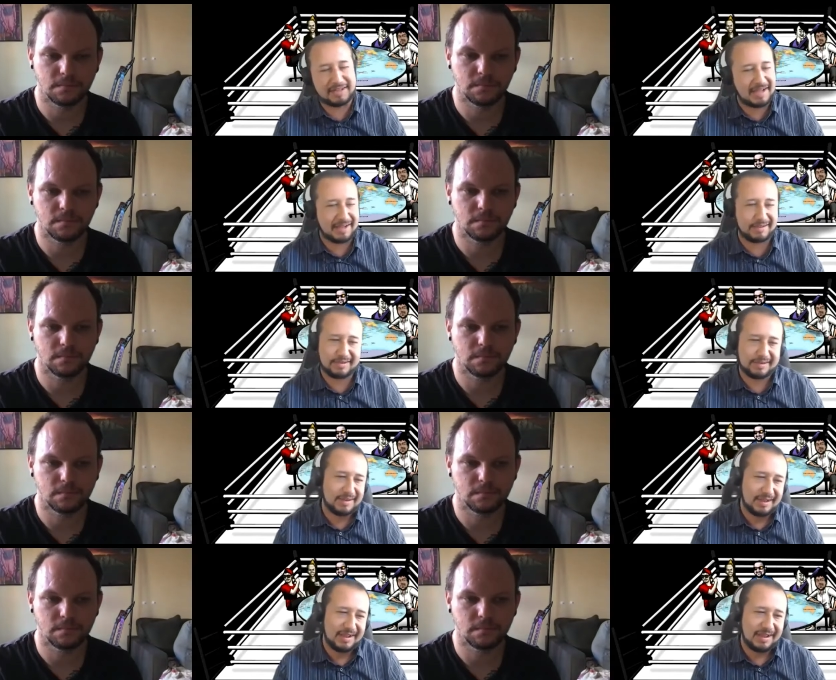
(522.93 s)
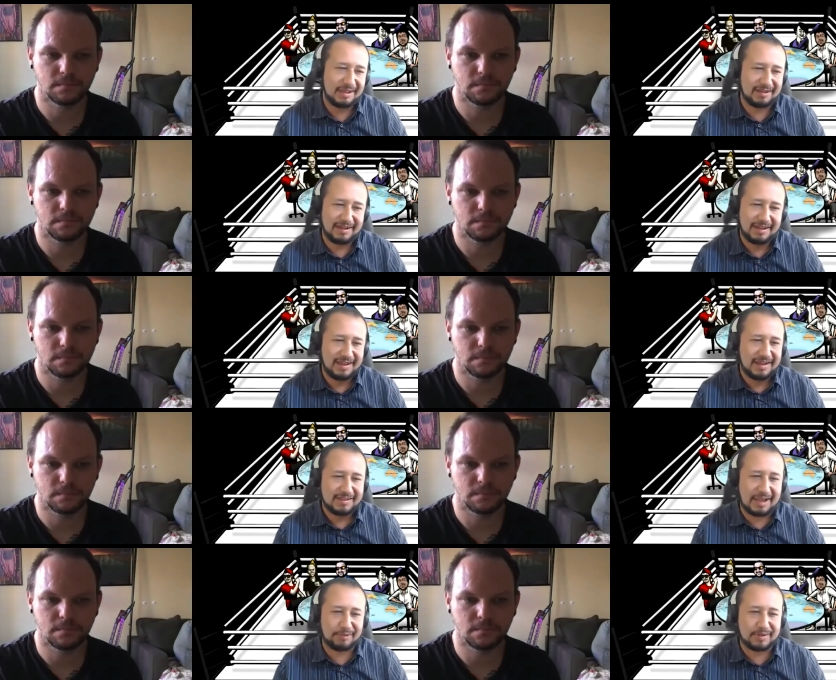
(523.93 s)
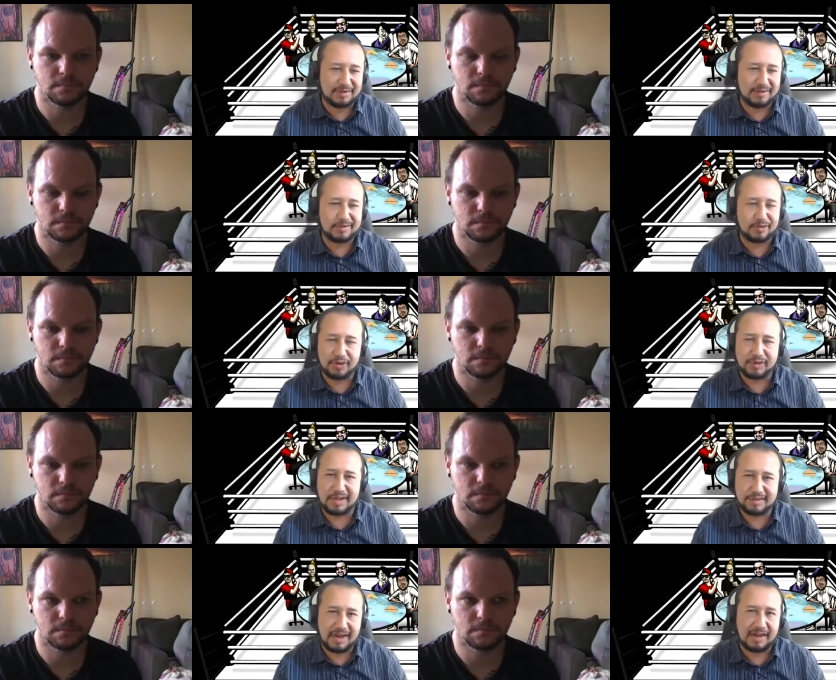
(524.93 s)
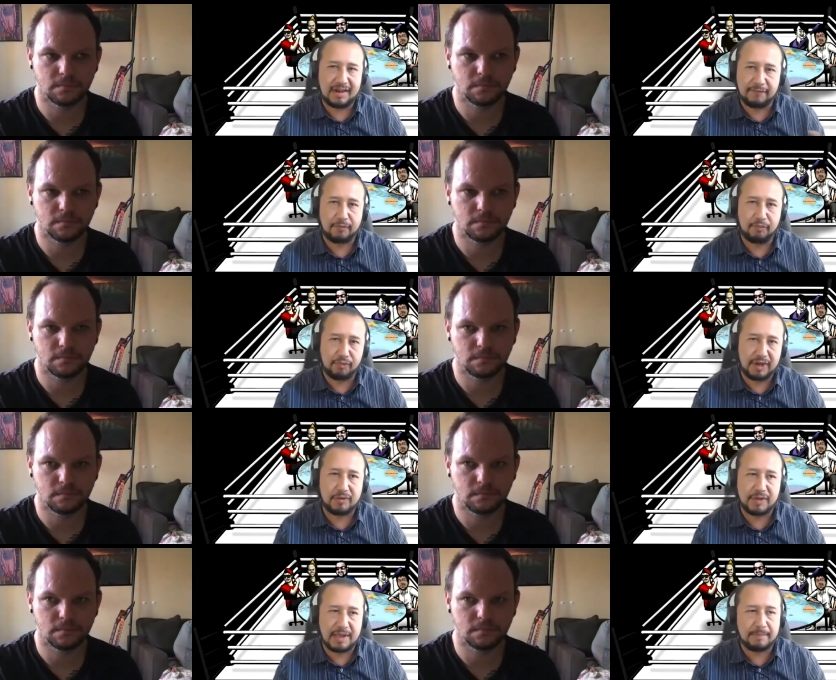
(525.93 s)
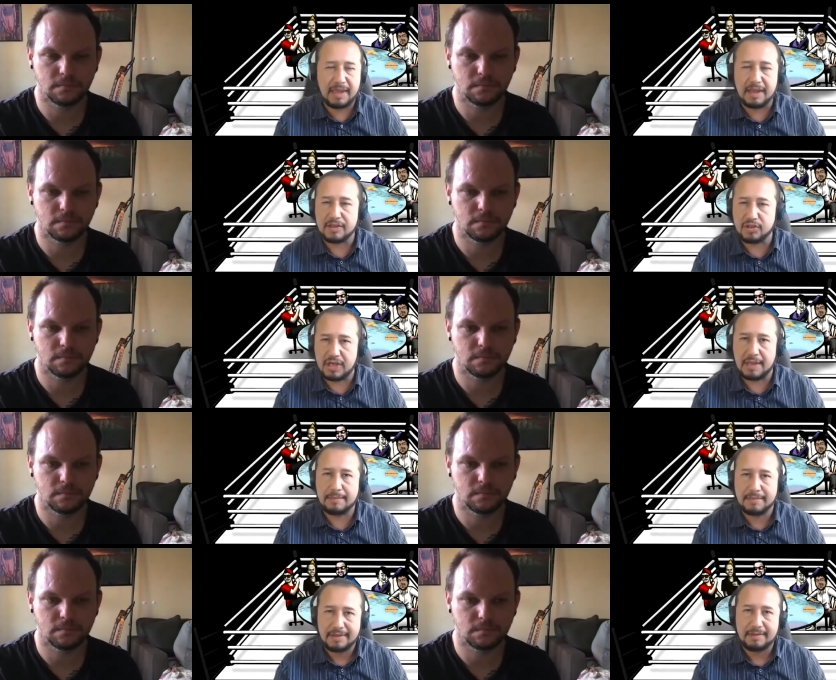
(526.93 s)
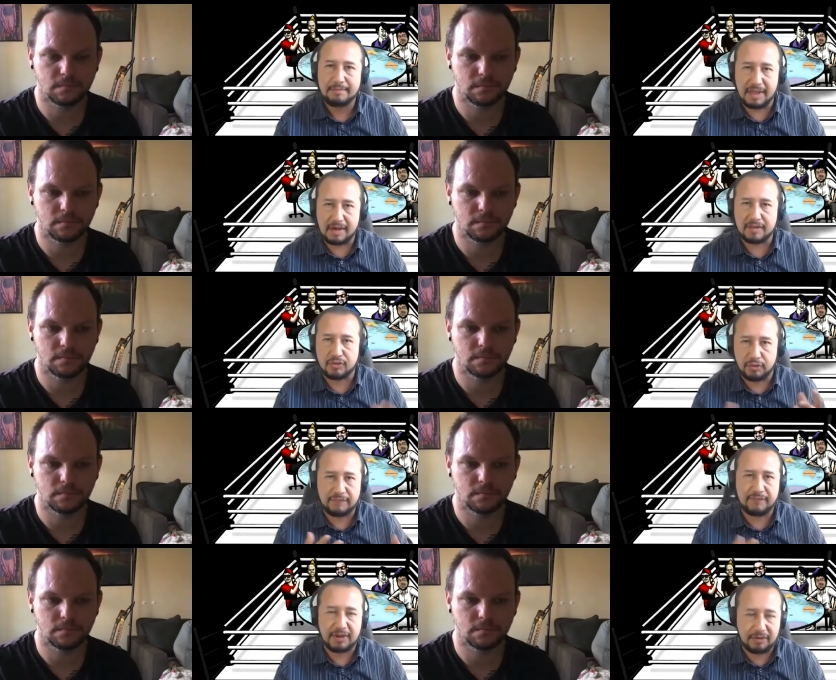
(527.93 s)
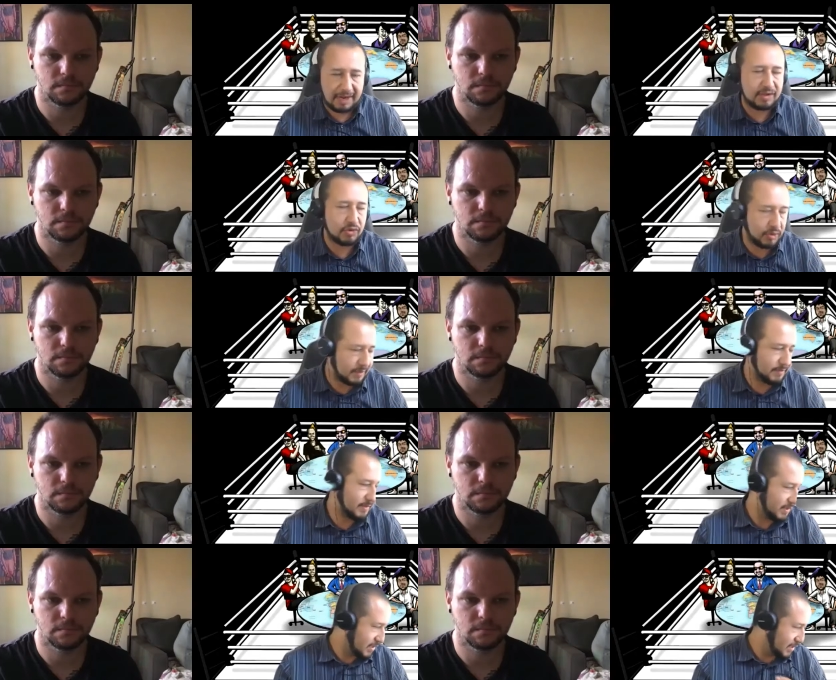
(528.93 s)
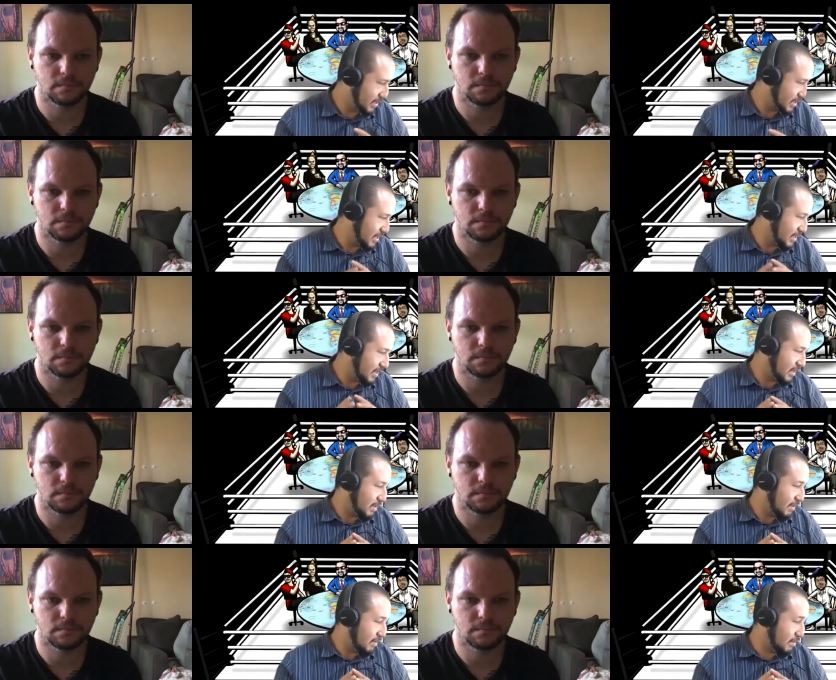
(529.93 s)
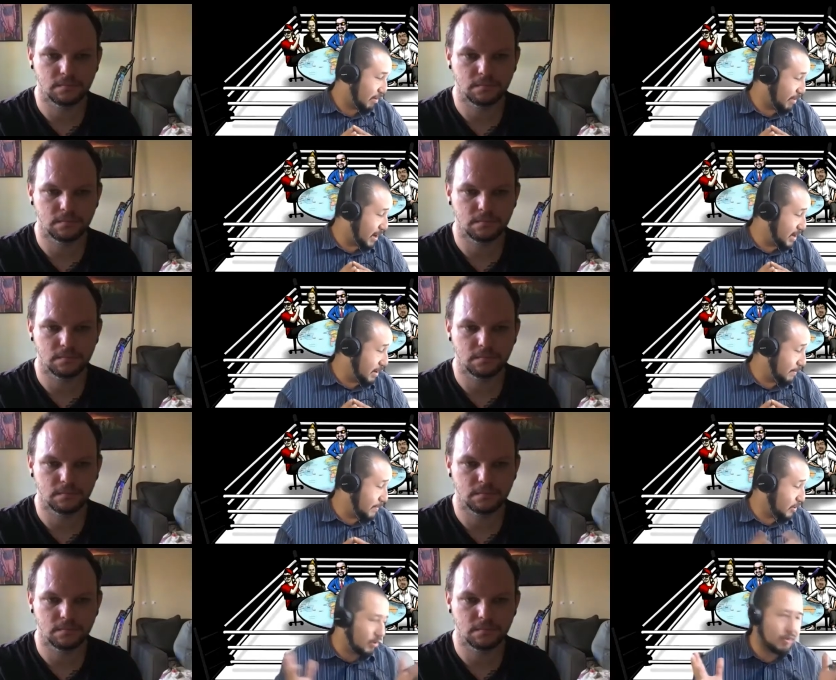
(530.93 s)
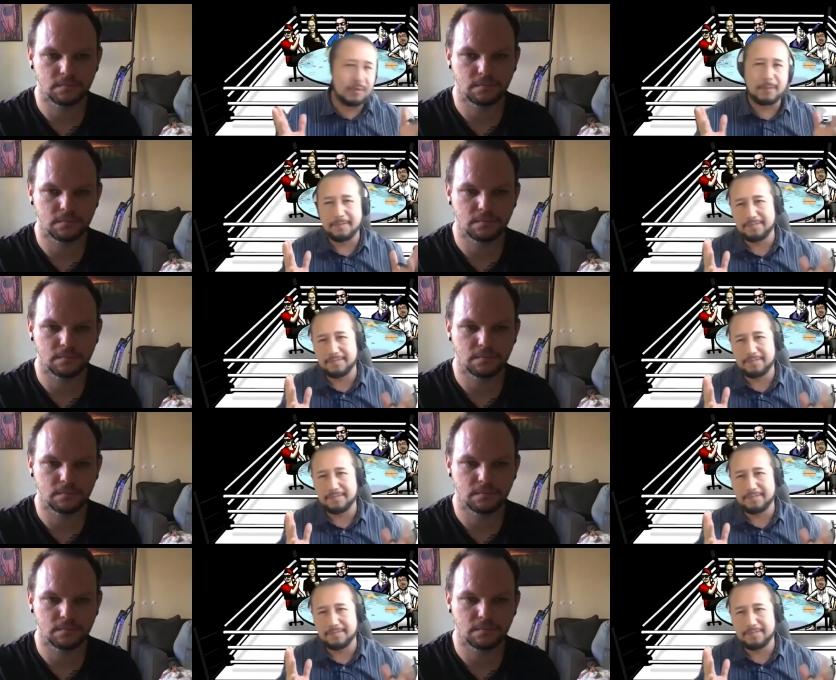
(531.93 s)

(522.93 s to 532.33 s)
Speaker 1: That was another storyline that I love from Regal, him being a GM, being an authority figure. I enjoyed it. All right, number 2.